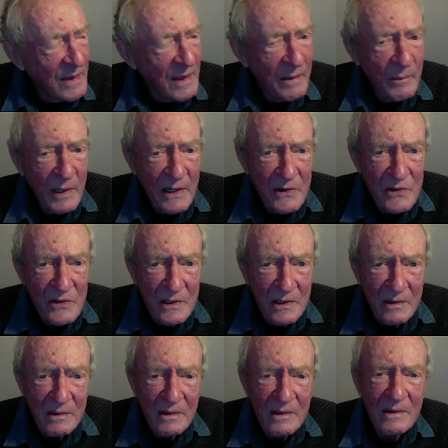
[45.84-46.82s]
makes
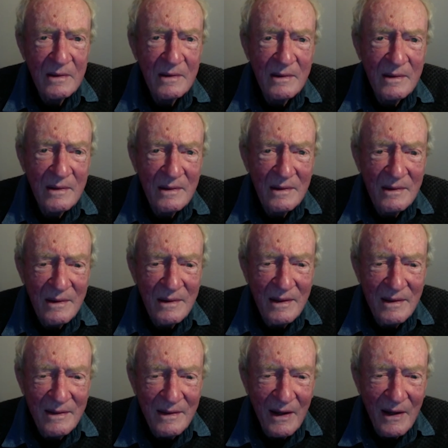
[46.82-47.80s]
it
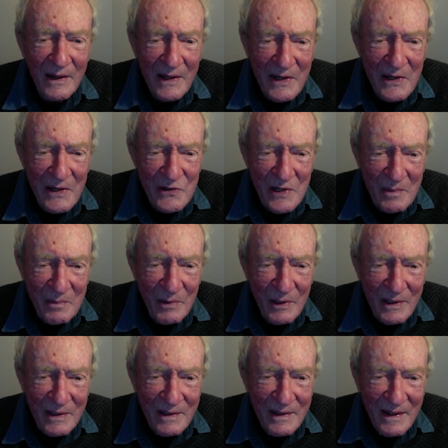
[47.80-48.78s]
not easy but